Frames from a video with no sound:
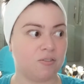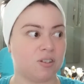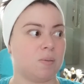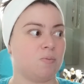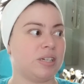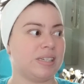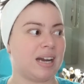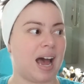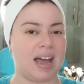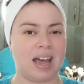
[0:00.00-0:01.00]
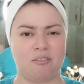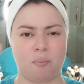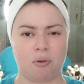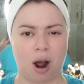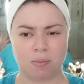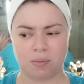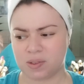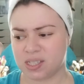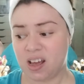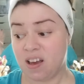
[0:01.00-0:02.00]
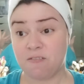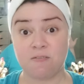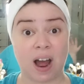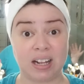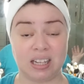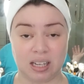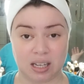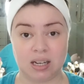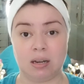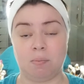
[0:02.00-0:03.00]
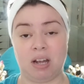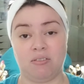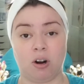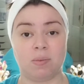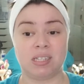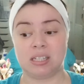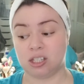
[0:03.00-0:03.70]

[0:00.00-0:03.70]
for some reason, I have problems finding it in my pharmacy.